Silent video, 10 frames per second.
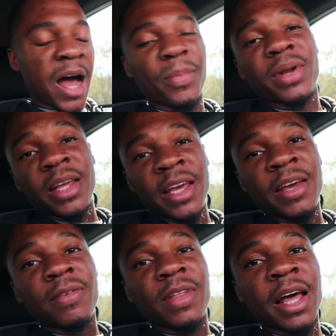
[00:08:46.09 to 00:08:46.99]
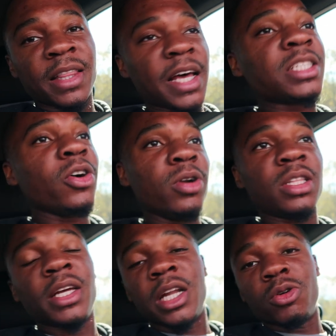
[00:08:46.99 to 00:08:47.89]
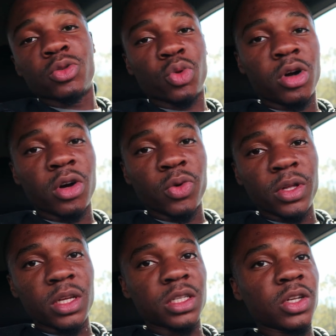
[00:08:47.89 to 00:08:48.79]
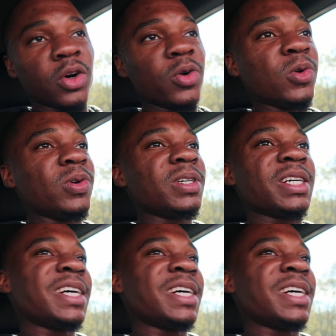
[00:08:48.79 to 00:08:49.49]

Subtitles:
I believe that that's the only thing that was wrong with it, so